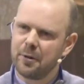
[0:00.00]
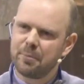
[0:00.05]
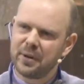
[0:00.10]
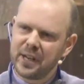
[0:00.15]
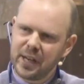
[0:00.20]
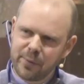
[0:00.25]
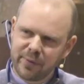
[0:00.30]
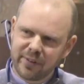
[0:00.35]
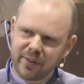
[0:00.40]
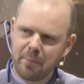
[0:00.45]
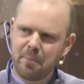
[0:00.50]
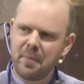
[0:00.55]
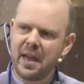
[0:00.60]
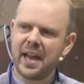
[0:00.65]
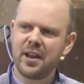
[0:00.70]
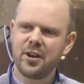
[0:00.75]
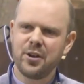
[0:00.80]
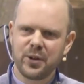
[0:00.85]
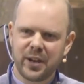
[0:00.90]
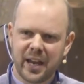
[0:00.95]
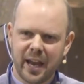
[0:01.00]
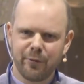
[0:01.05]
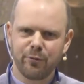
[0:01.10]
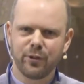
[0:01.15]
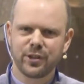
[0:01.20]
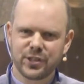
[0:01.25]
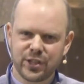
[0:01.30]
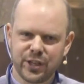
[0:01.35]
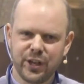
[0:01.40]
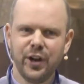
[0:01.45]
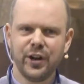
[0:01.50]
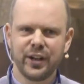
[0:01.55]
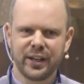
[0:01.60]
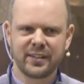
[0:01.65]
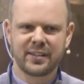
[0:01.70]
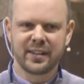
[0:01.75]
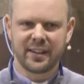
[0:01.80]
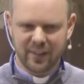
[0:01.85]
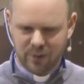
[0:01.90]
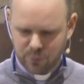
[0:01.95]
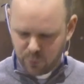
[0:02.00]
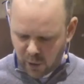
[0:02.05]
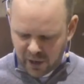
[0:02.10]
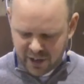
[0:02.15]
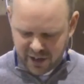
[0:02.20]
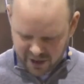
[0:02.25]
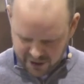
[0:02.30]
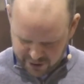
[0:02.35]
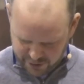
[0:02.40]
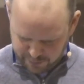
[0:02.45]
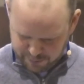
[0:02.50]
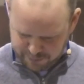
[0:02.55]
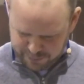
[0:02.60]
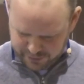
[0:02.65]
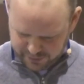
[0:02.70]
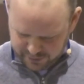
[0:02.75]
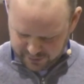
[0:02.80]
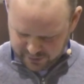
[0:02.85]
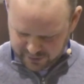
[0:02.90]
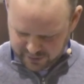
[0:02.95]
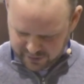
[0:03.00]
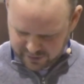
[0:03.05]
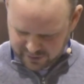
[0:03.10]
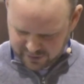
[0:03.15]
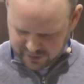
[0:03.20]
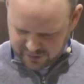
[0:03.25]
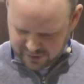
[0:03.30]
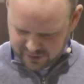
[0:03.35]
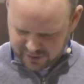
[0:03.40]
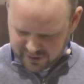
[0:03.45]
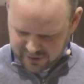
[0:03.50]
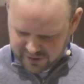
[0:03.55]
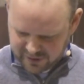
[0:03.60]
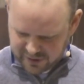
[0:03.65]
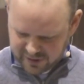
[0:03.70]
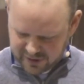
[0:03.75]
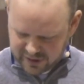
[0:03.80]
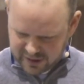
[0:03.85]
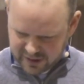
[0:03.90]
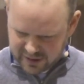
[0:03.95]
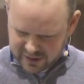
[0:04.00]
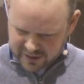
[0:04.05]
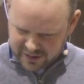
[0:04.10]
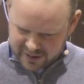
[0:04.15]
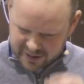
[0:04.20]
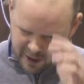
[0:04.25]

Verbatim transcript: But he was a man who kept returning to this one hope the